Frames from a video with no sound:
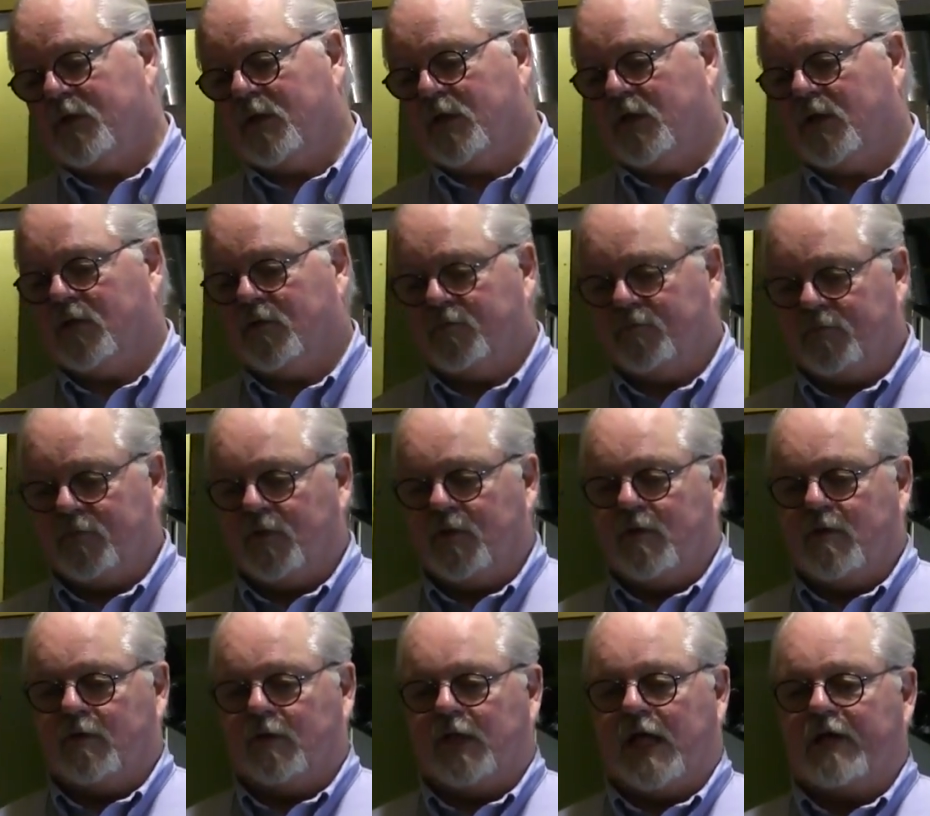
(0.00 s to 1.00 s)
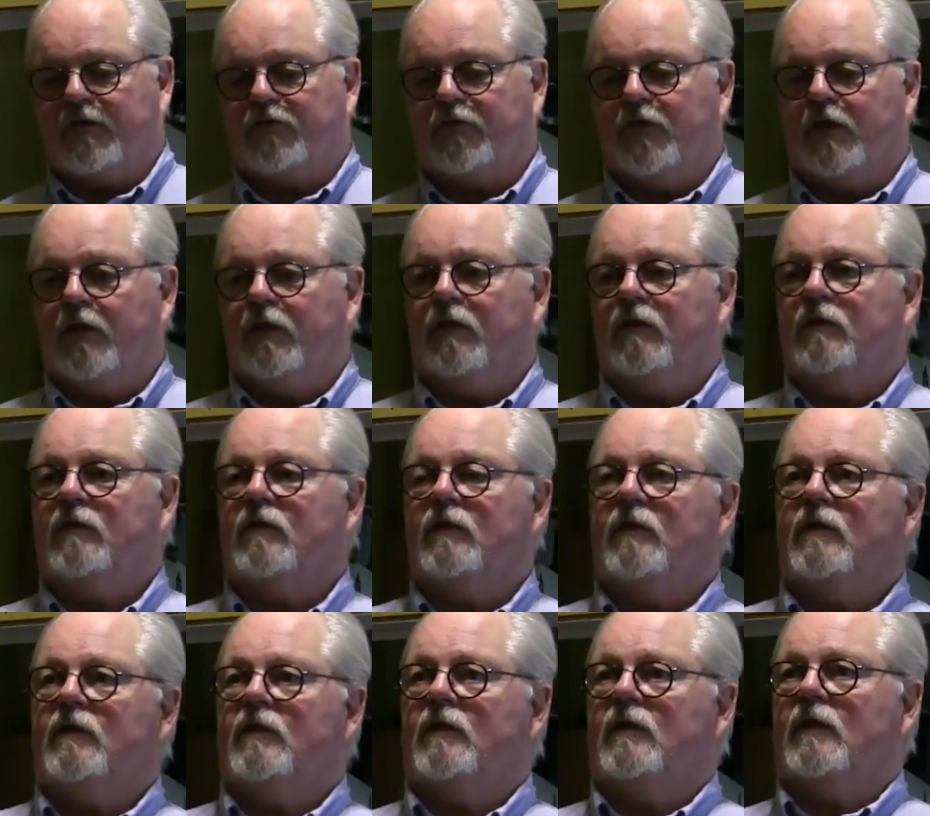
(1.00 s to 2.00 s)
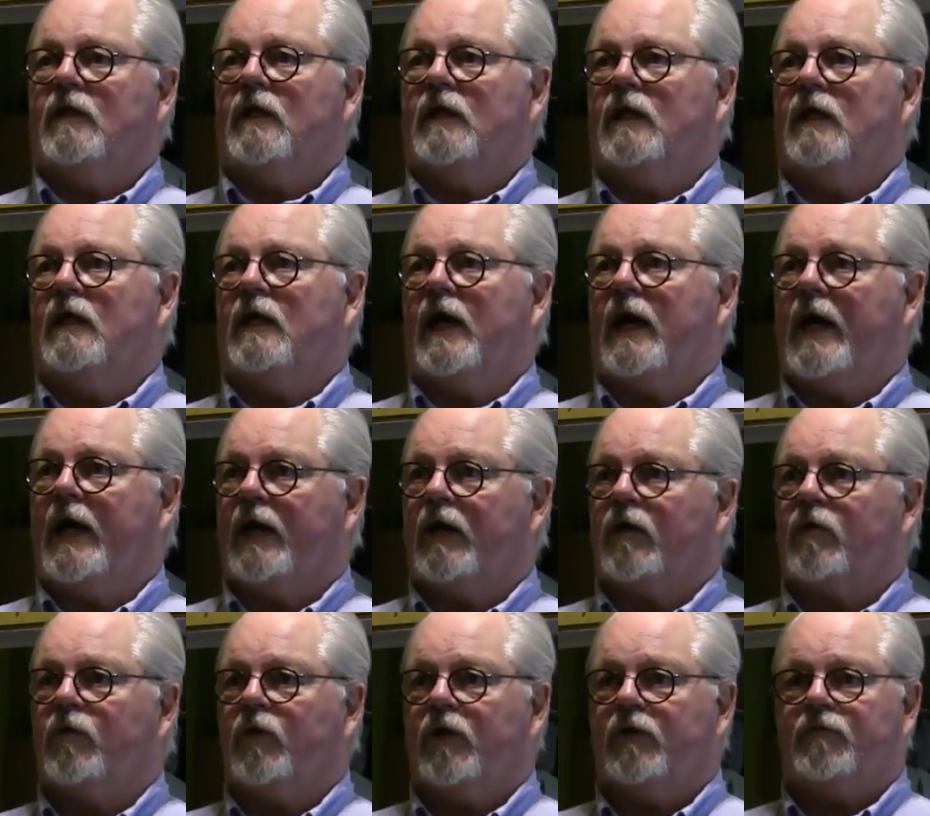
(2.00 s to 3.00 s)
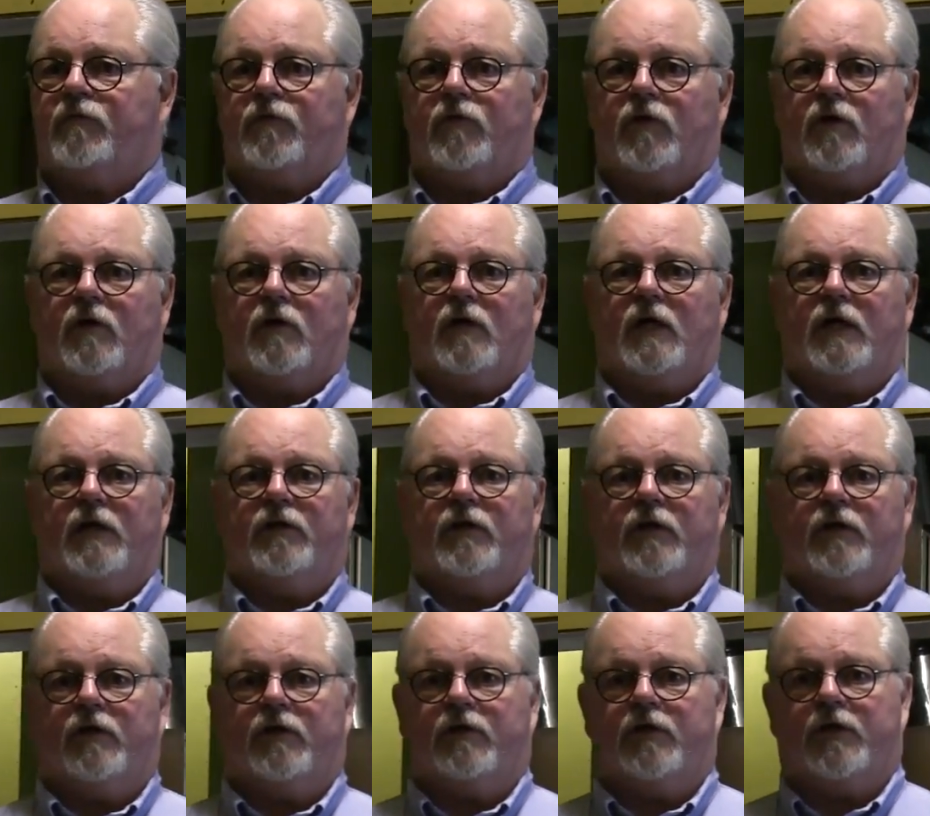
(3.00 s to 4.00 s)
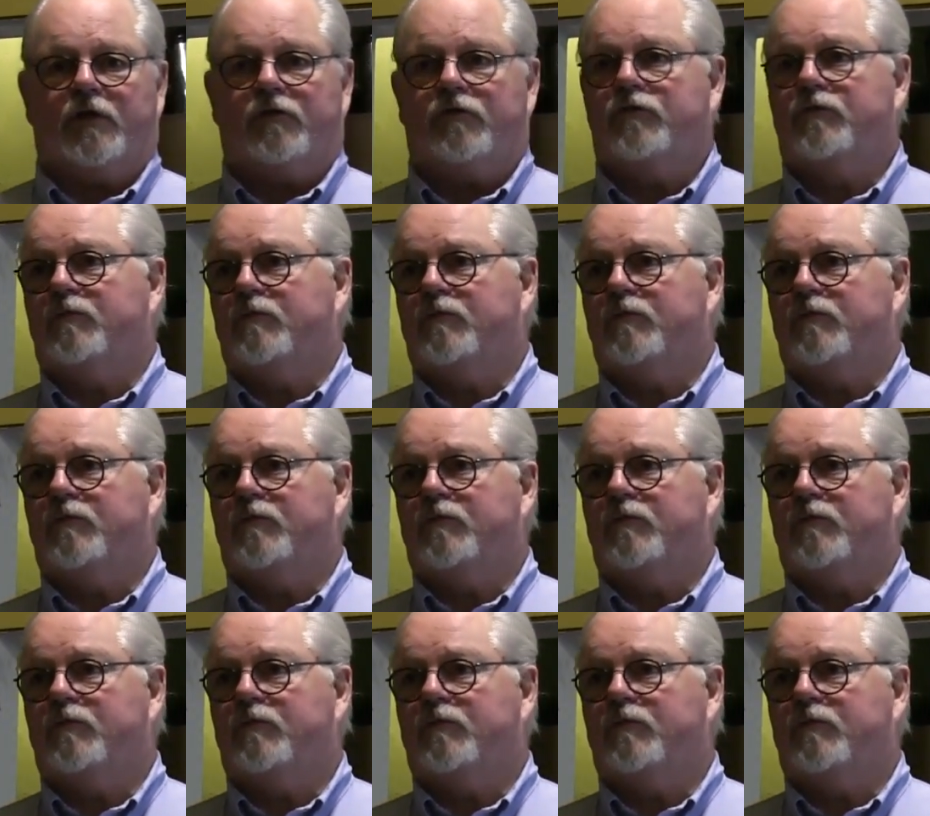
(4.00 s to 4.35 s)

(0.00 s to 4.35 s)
you know, less than uh, adequate for uh, the, the,